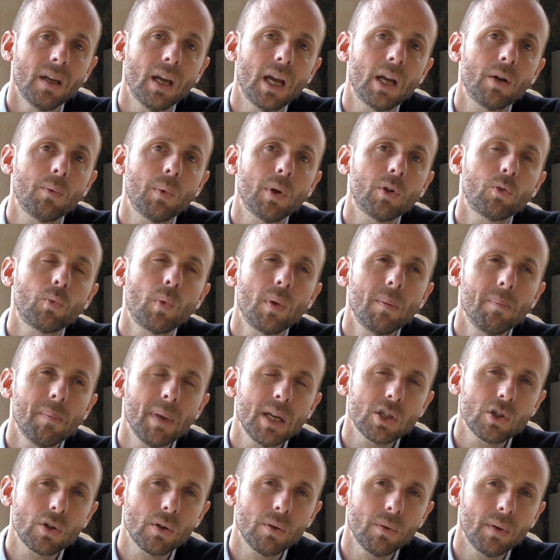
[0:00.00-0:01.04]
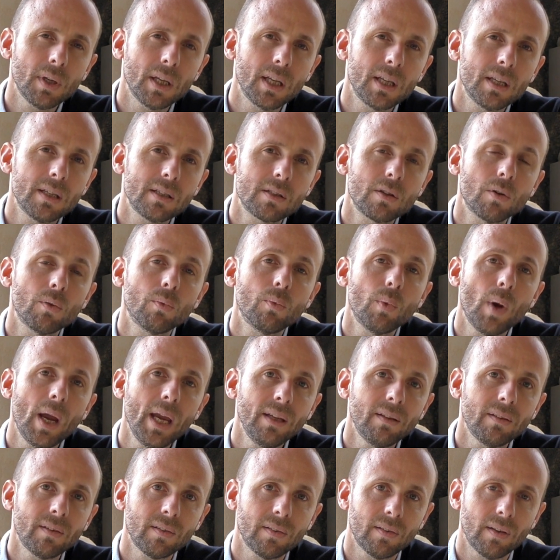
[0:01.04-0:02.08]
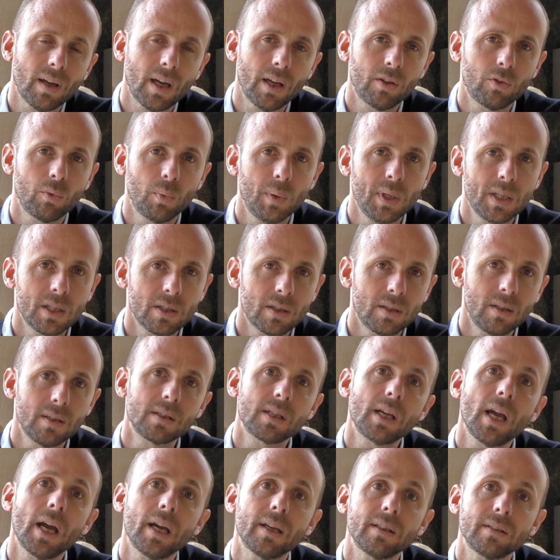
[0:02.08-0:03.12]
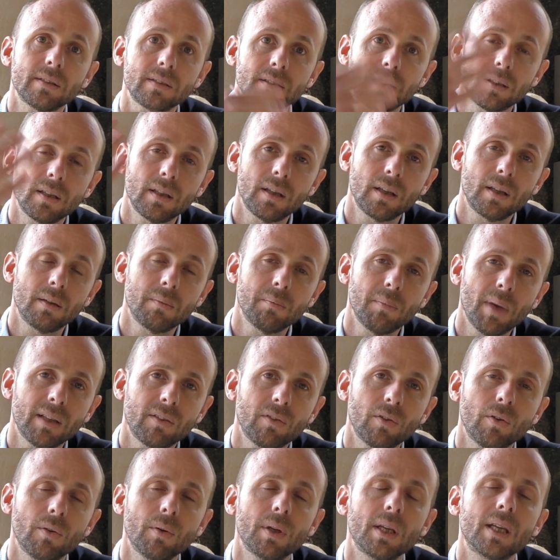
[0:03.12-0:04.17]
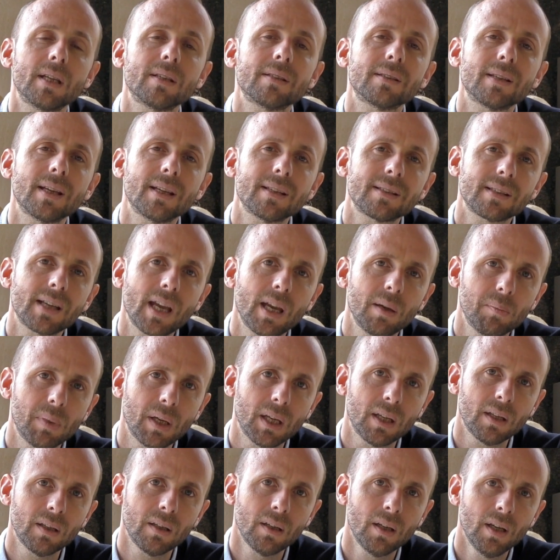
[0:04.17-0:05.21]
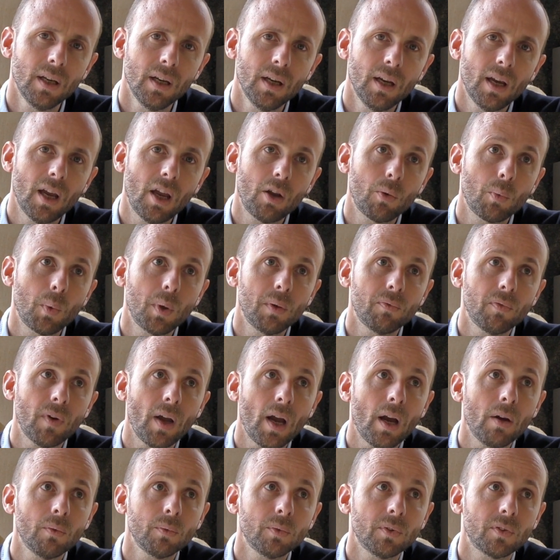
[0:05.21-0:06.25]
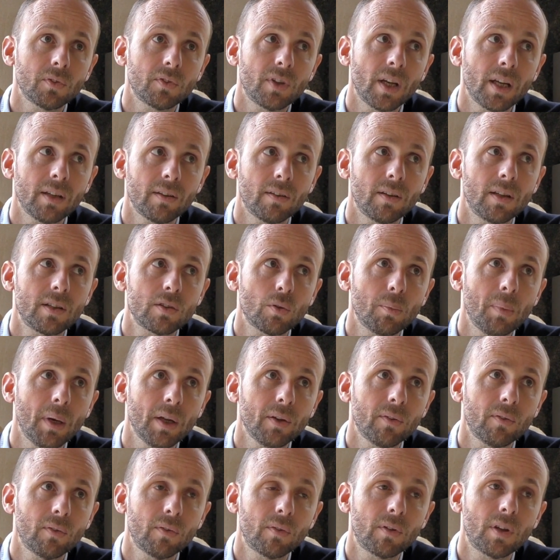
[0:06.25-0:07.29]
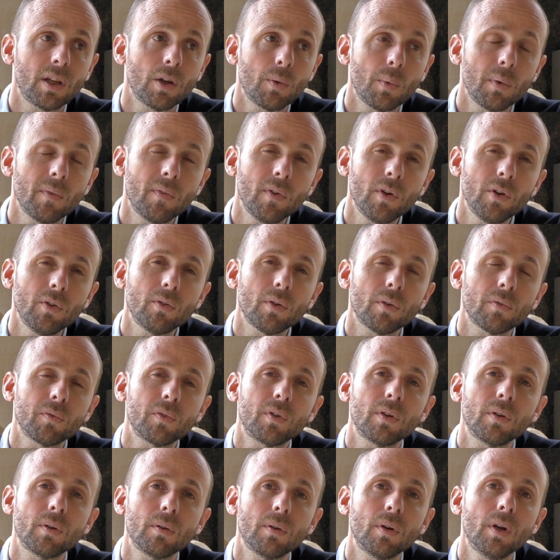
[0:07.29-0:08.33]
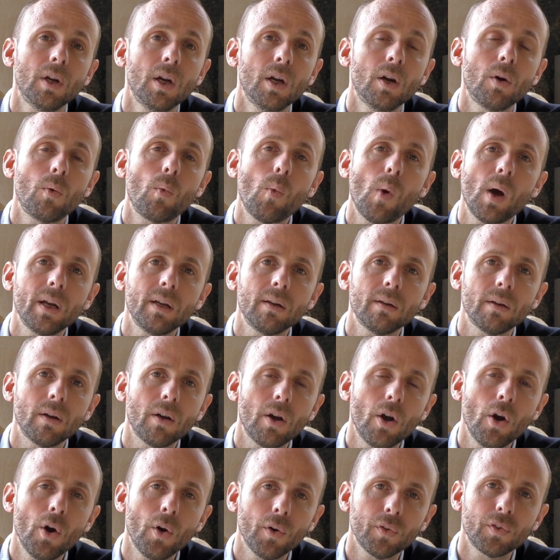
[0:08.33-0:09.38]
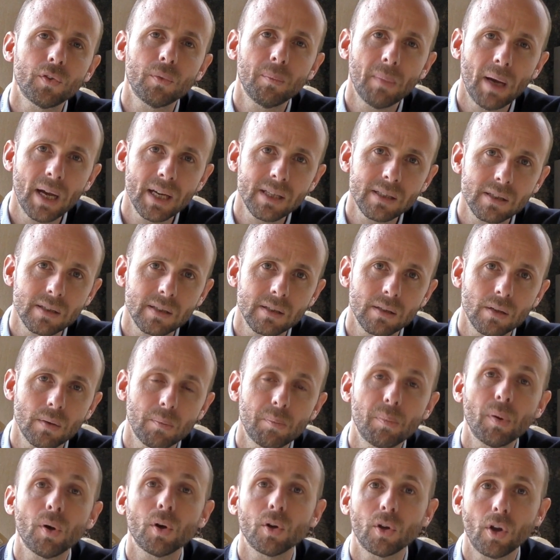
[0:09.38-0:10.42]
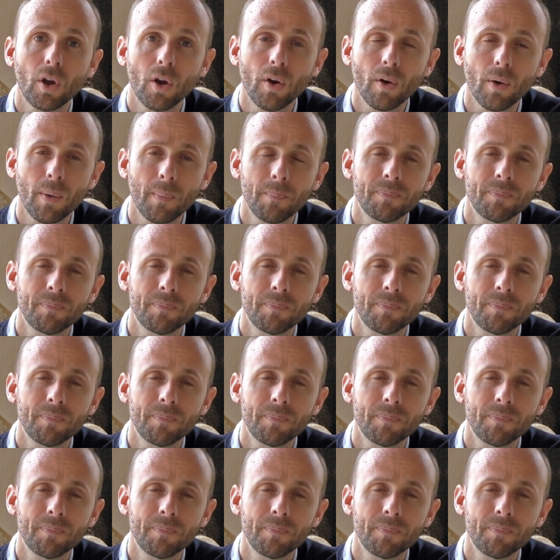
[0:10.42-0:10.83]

And what we measure is the rate at which this gas and matter is escaping. And we found that it's about the equivalent of the one Earth mass per year.